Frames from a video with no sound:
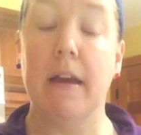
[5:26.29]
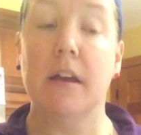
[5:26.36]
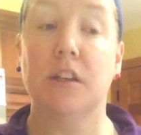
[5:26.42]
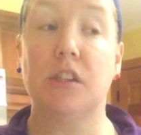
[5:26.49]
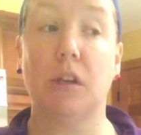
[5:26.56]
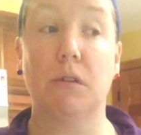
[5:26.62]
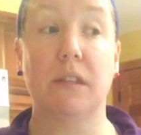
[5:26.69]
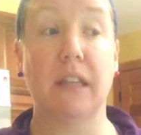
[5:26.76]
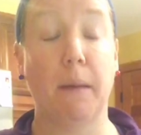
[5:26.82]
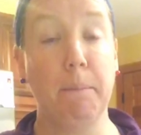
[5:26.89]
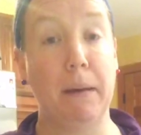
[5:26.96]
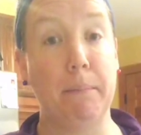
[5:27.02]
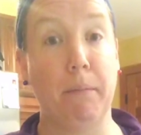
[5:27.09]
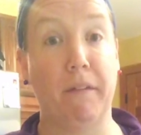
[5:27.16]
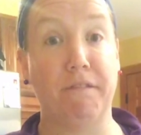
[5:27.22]
So some
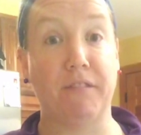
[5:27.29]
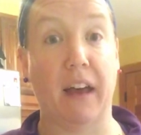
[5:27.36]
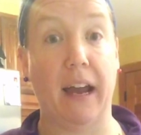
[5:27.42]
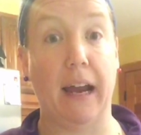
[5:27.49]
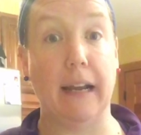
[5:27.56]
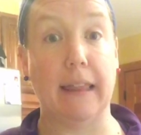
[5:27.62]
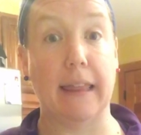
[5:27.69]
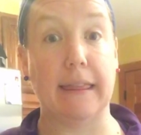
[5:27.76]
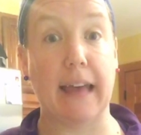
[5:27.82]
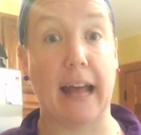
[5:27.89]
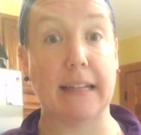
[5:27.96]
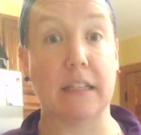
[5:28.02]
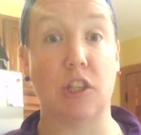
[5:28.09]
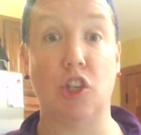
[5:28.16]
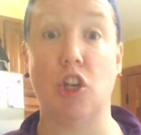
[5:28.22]
people find that
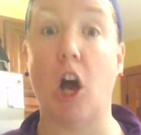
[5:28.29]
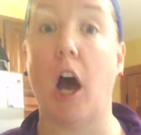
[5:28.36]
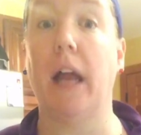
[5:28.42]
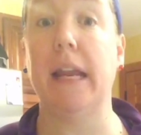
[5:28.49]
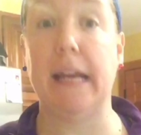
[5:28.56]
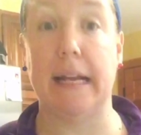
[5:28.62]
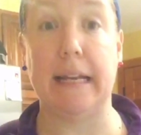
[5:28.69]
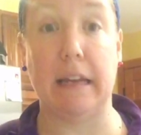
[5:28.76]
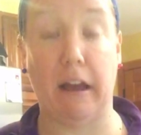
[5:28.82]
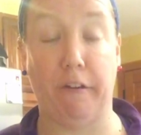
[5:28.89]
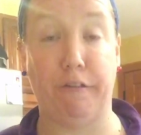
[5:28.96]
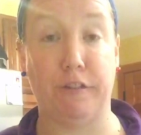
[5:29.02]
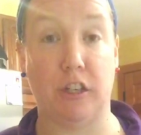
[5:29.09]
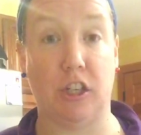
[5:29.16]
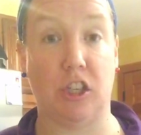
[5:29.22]
that's not
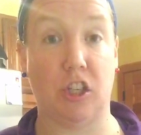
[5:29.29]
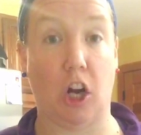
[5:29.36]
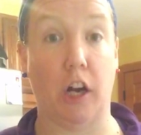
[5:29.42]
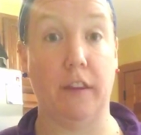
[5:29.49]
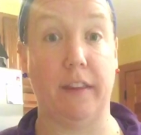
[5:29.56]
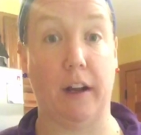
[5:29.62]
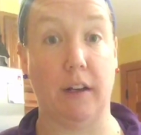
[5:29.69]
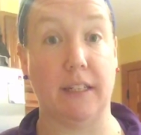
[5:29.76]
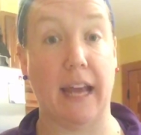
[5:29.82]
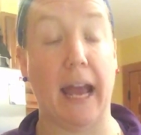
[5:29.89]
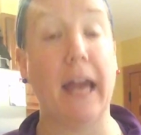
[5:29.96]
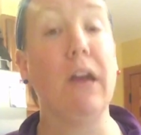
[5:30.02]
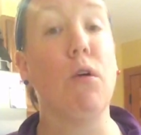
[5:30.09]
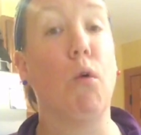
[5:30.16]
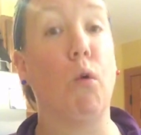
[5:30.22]
enough to start their
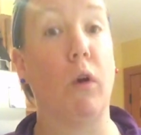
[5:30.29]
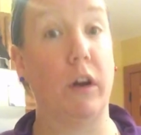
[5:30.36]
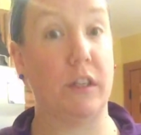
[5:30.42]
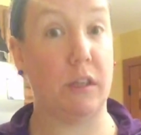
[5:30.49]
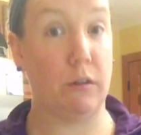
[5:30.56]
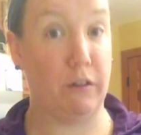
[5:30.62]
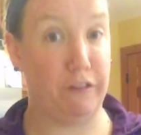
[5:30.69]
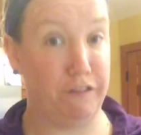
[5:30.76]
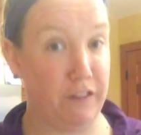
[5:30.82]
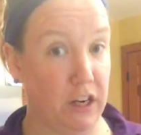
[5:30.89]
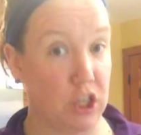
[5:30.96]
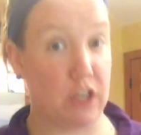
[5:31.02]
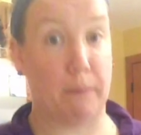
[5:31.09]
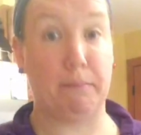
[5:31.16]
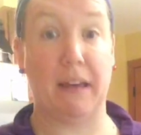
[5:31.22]
day or to
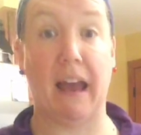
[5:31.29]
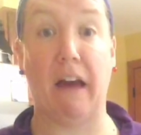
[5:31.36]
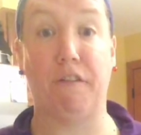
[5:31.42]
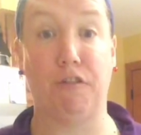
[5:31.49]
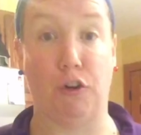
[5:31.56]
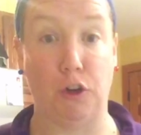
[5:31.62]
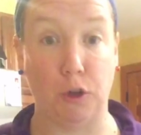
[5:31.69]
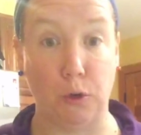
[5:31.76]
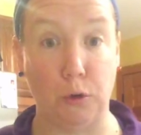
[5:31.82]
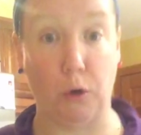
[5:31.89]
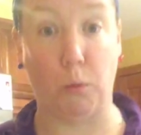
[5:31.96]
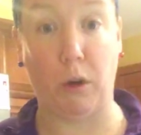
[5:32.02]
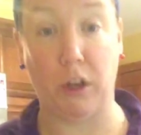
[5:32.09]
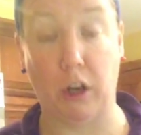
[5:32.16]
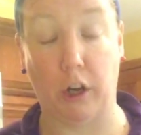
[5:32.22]
finish up the afternoon or
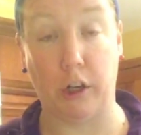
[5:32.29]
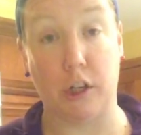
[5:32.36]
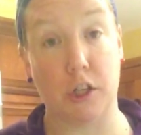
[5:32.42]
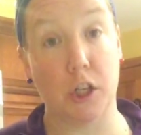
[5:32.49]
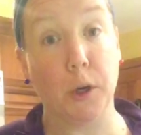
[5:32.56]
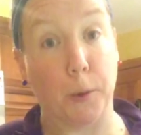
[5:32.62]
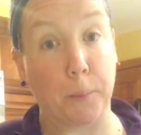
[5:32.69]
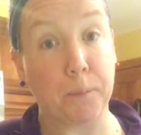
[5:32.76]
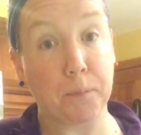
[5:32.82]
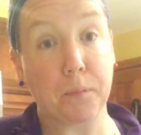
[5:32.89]
what you're going to do.